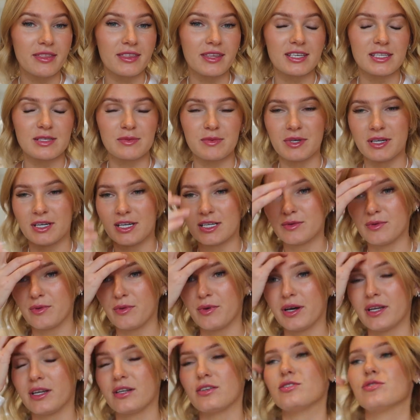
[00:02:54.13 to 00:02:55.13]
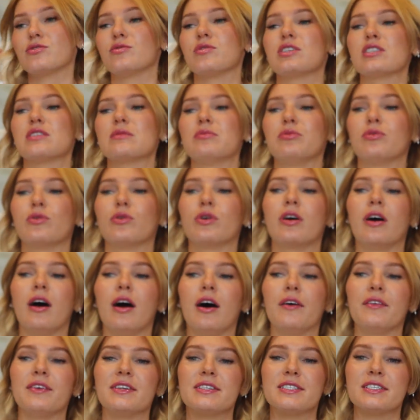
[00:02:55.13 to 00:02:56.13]
is because we wanted to explore
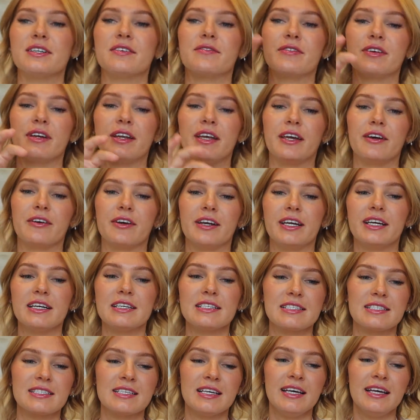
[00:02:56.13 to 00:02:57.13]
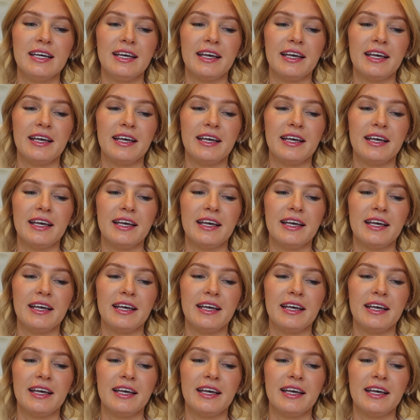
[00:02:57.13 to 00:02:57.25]
all these different areas